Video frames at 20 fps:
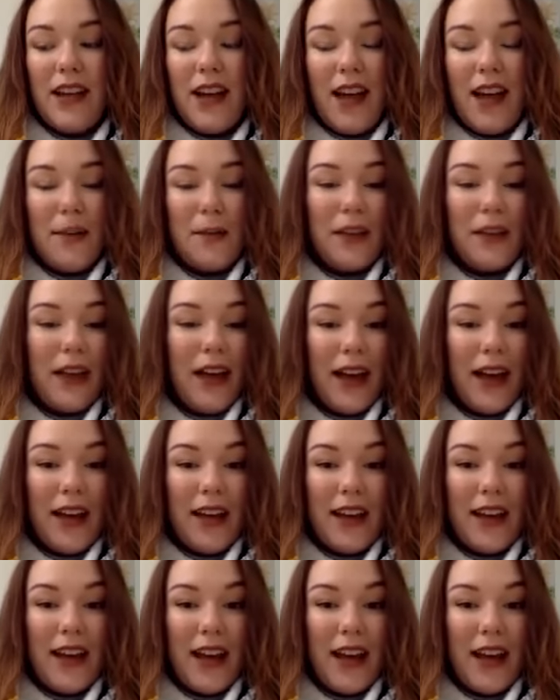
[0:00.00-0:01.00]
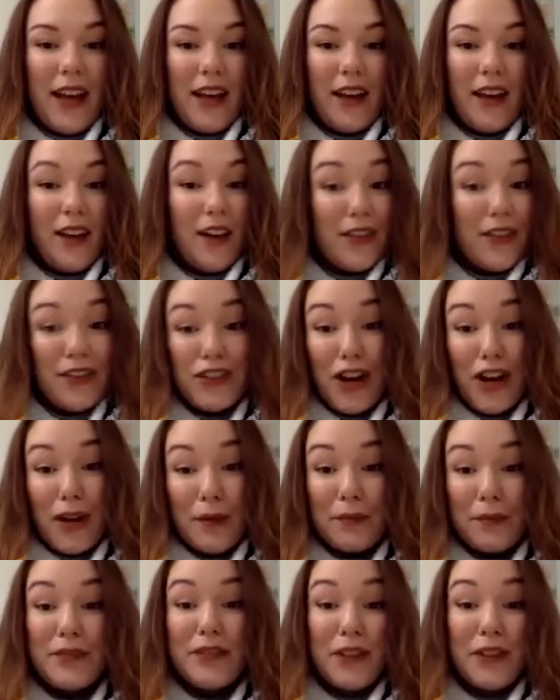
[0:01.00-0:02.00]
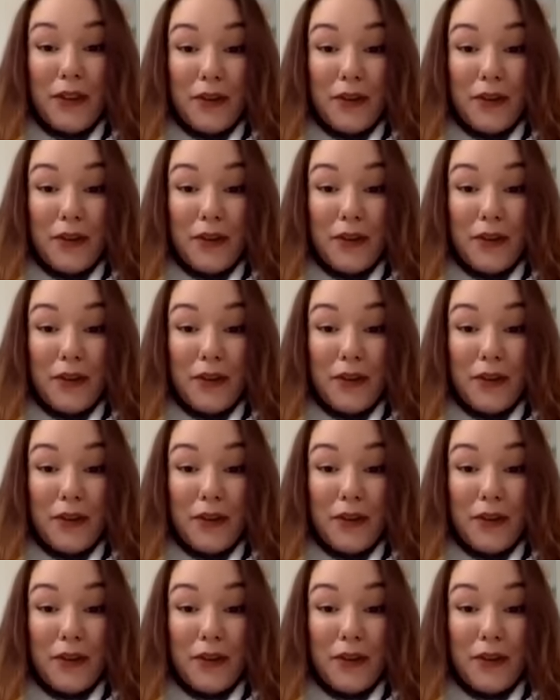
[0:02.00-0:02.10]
I applied and I got the job. So